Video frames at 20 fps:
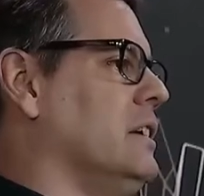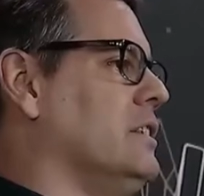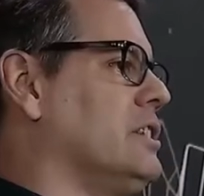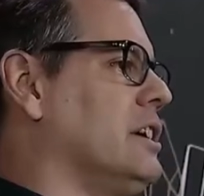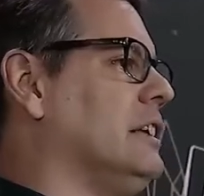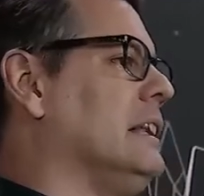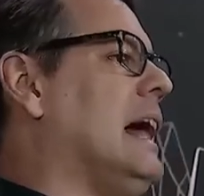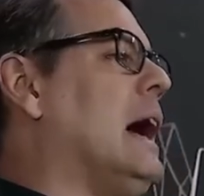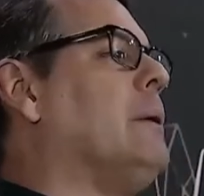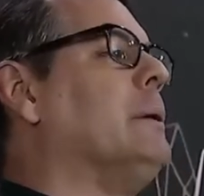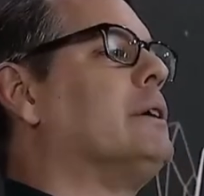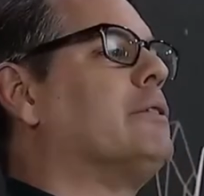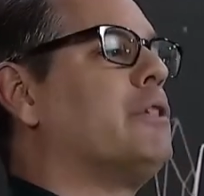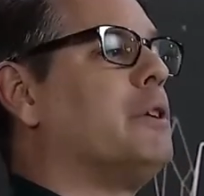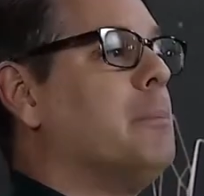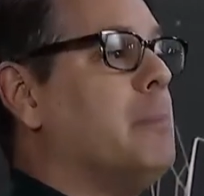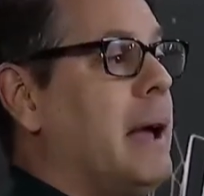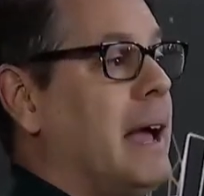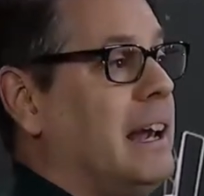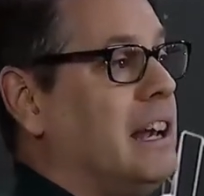allowing for
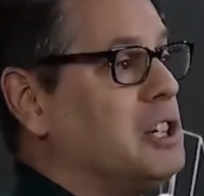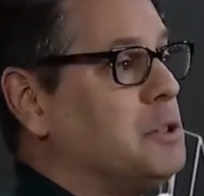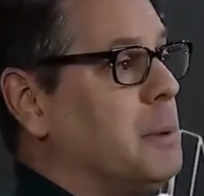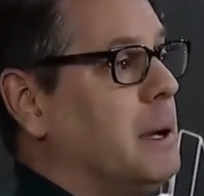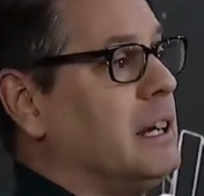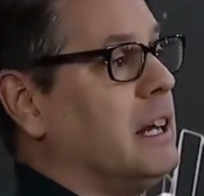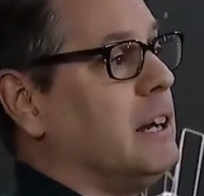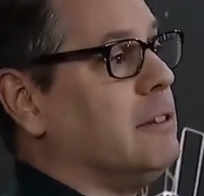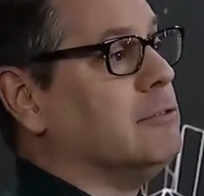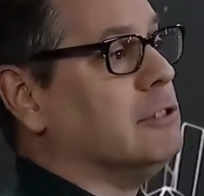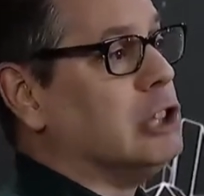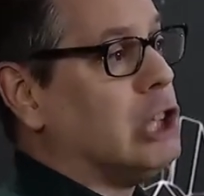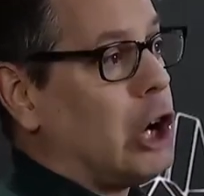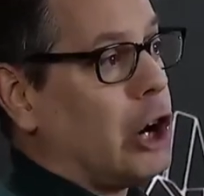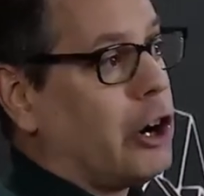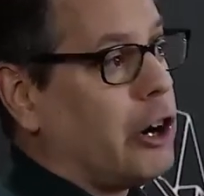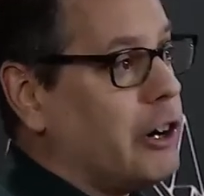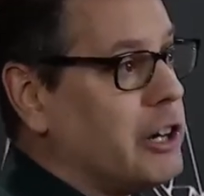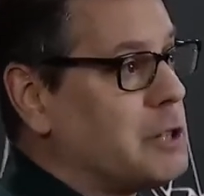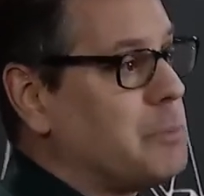management of
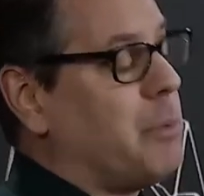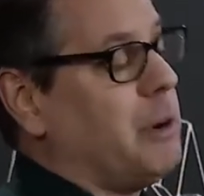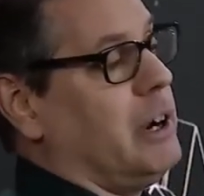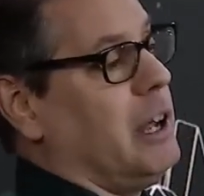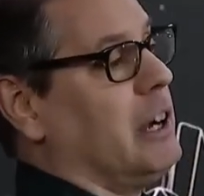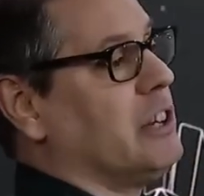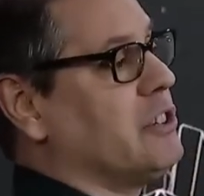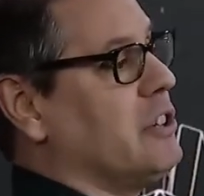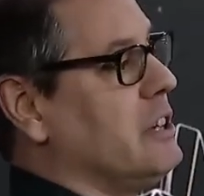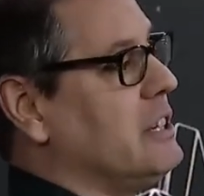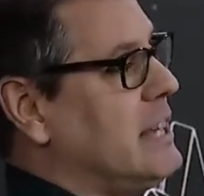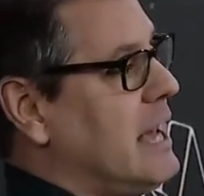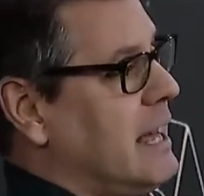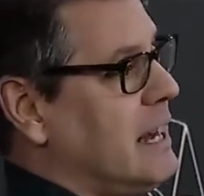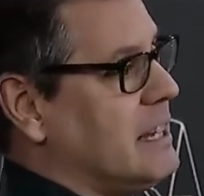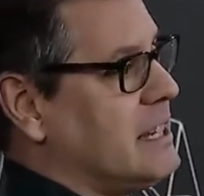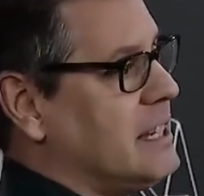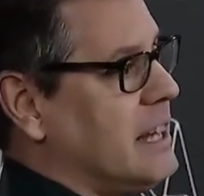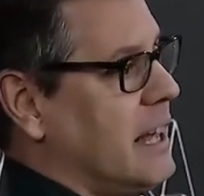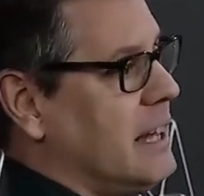large production data
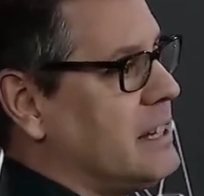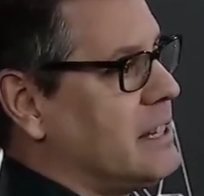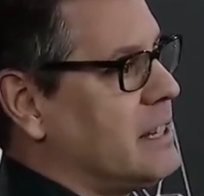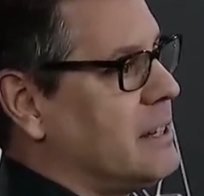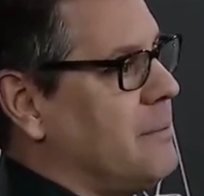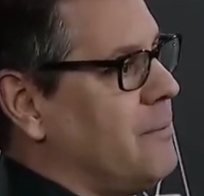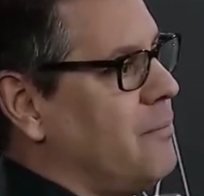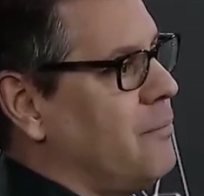sets.